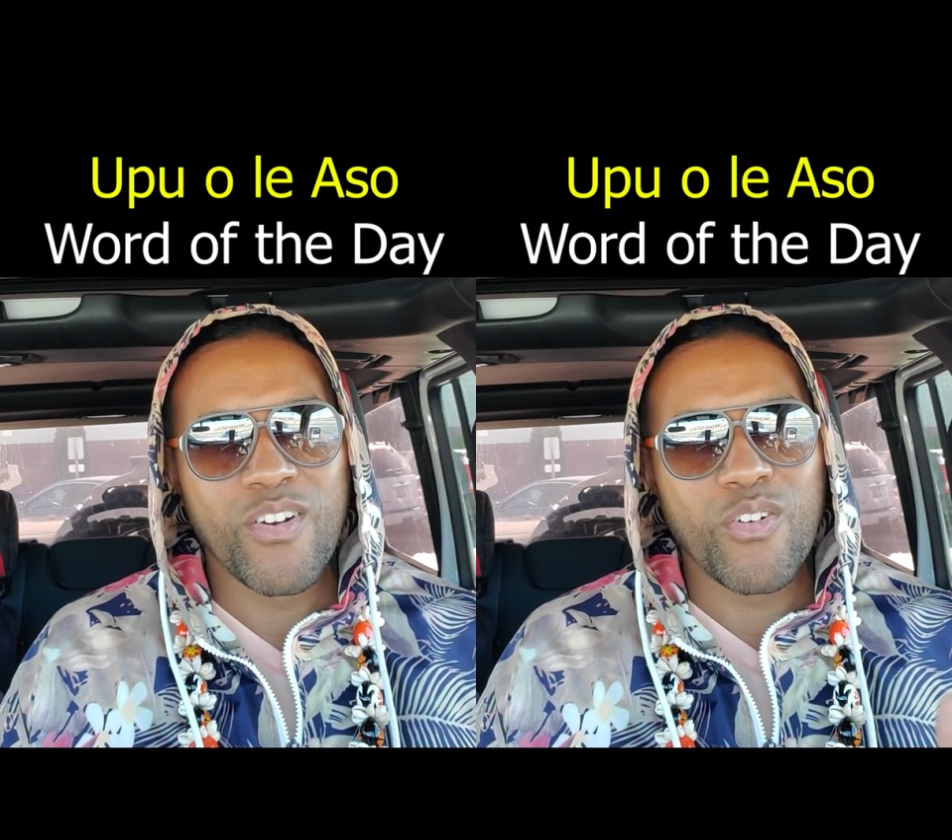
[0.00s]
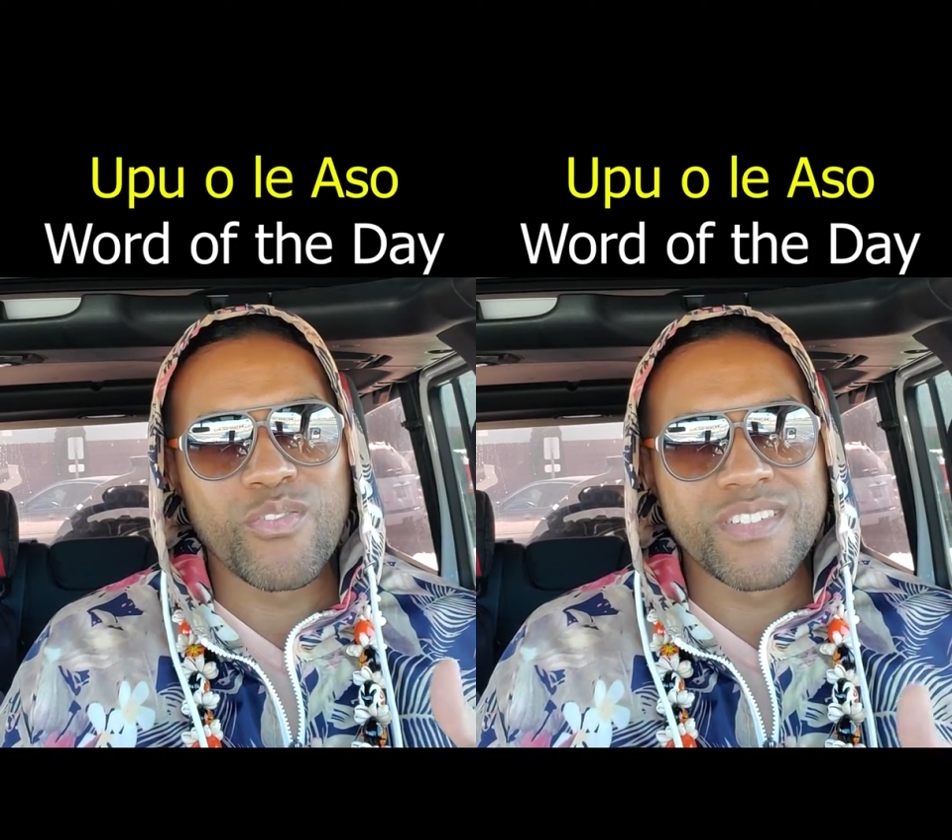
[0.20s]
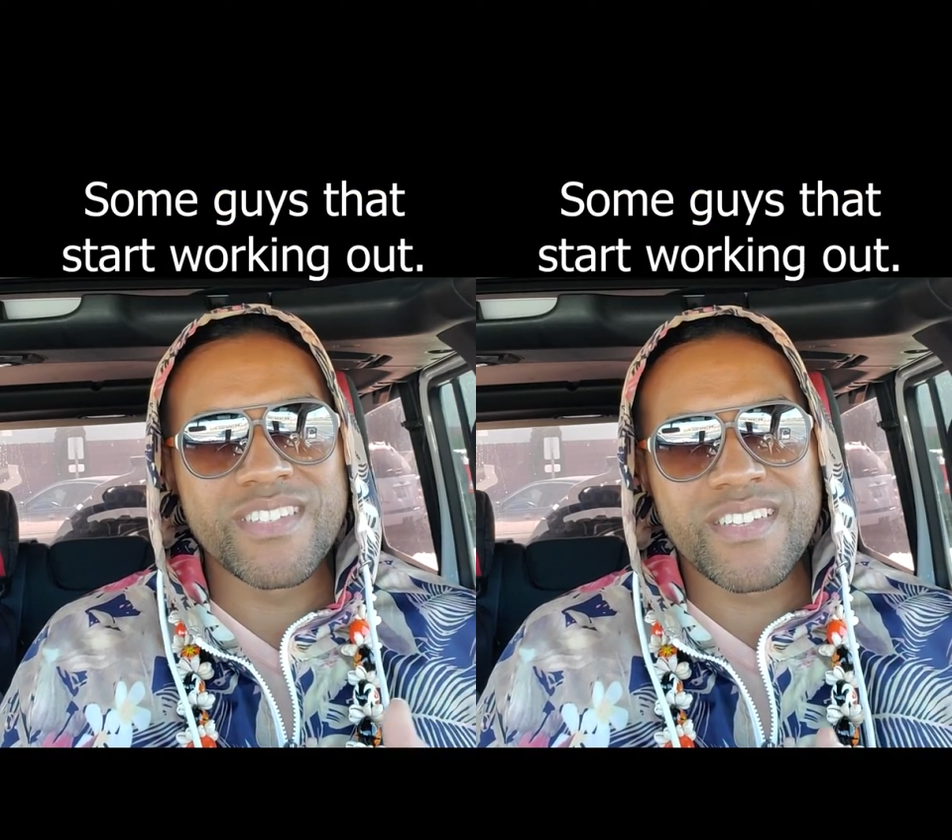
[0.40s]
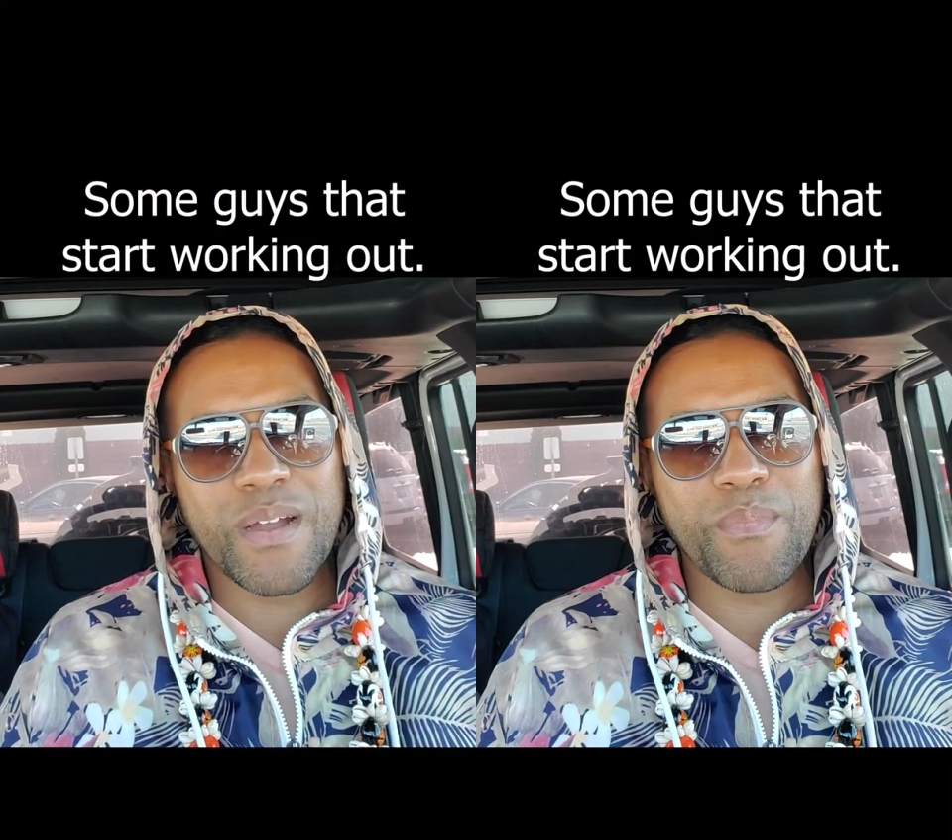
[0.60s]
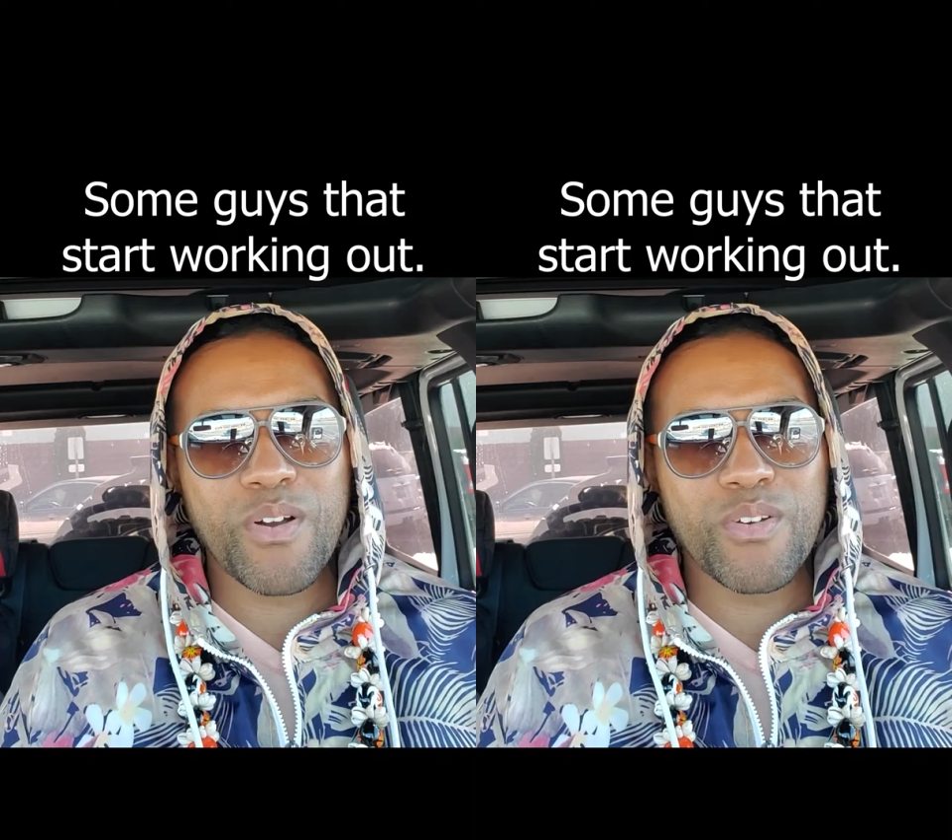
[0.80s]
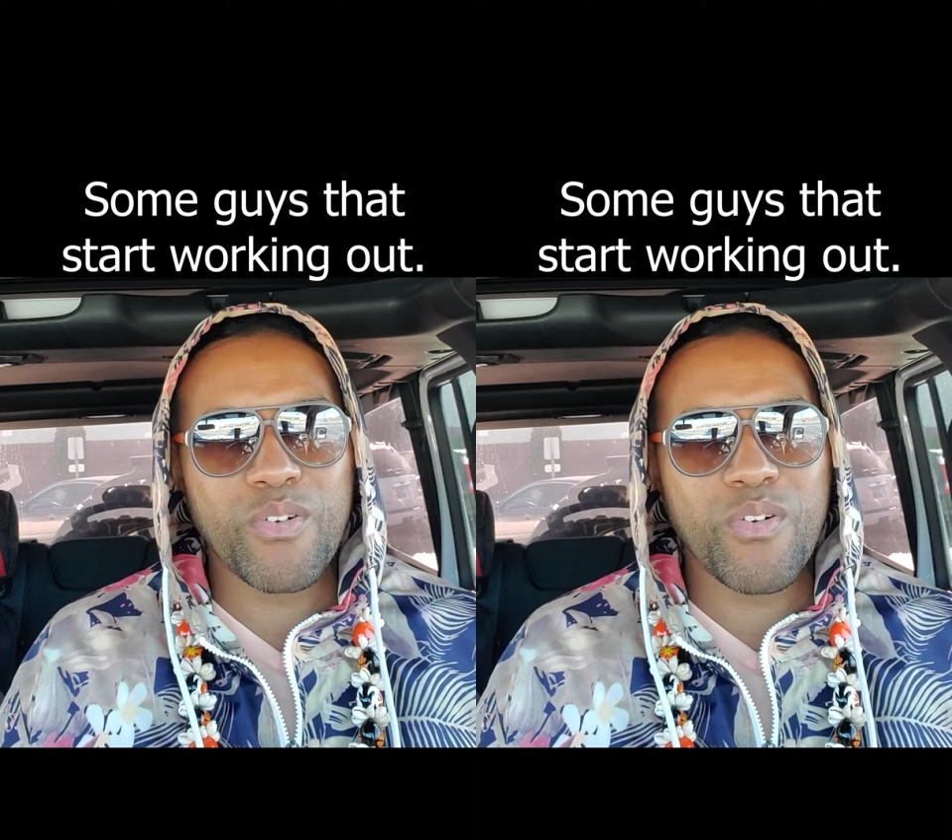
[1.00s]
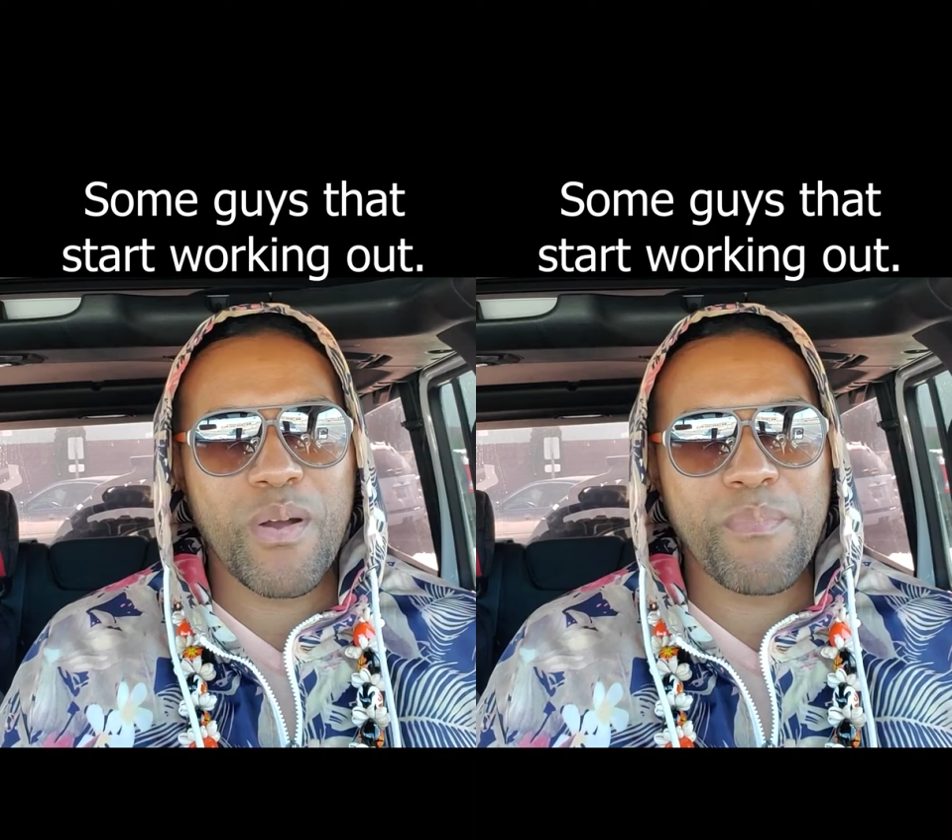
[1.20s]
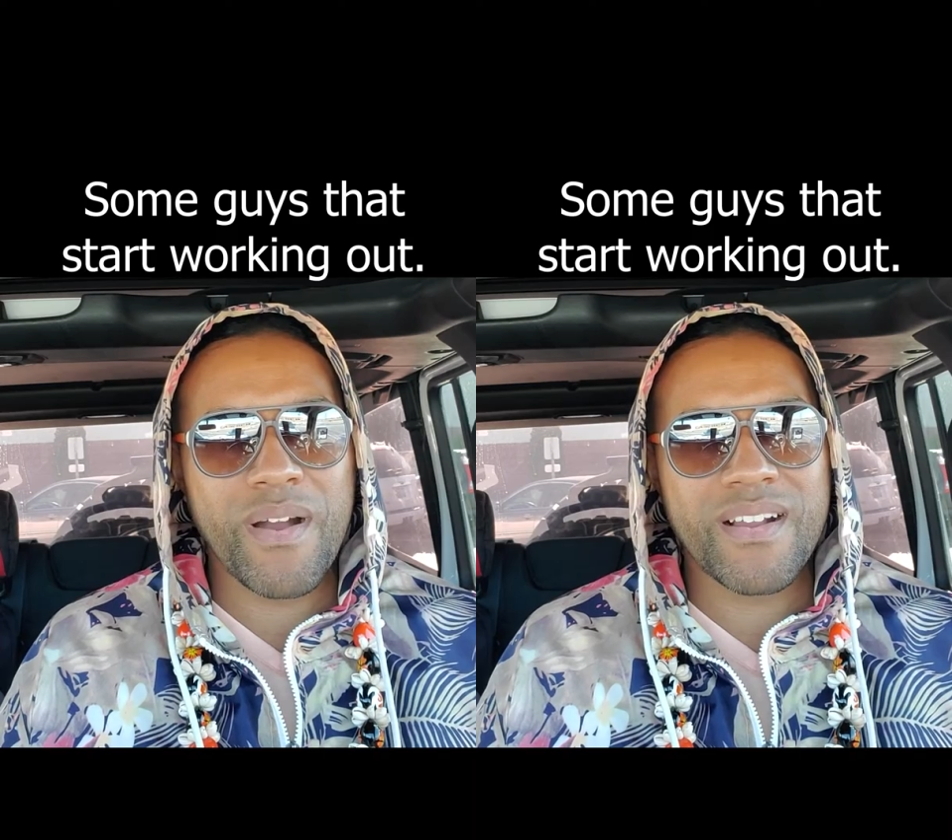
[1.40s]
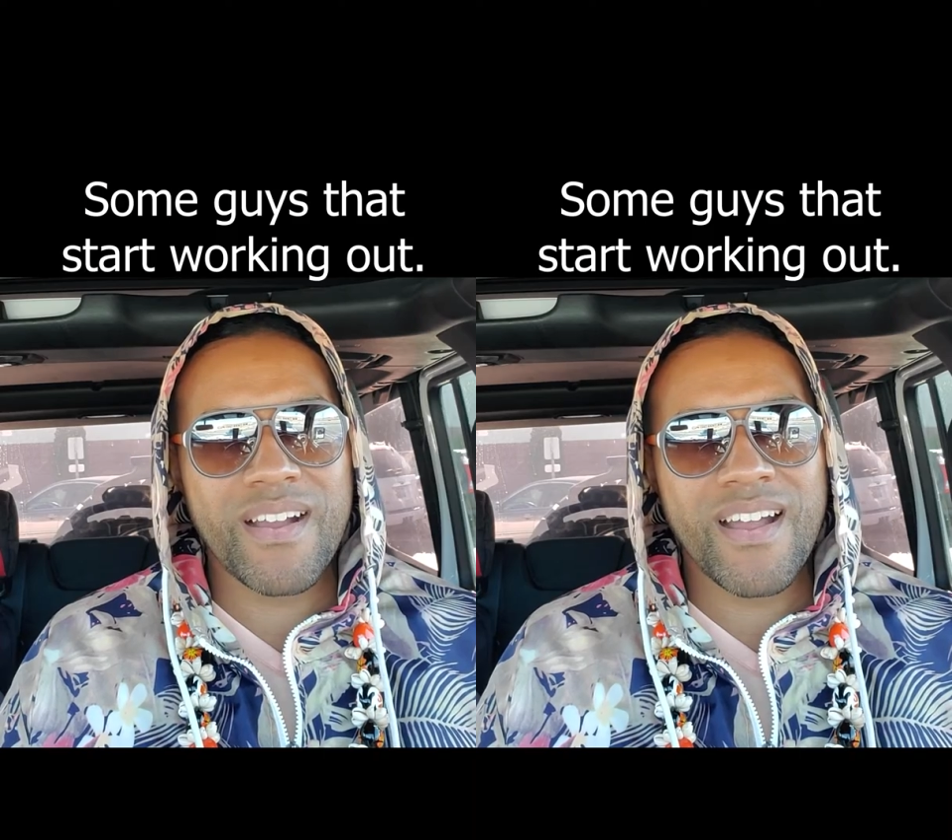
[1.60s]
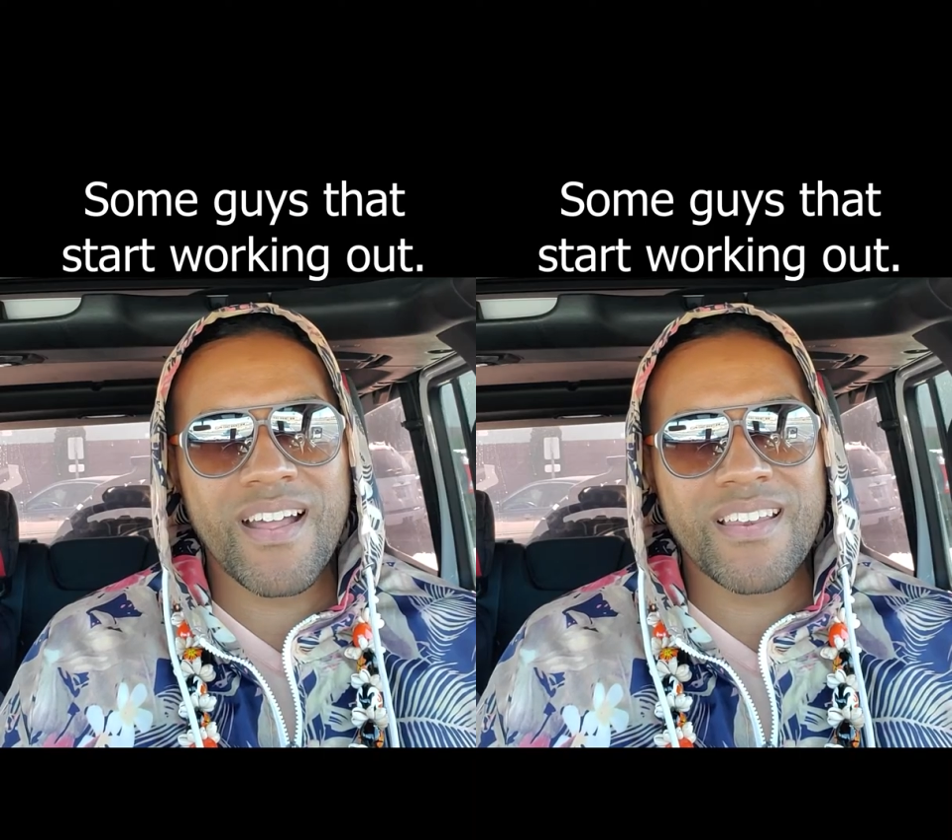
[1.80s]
Onisi kama oloa maka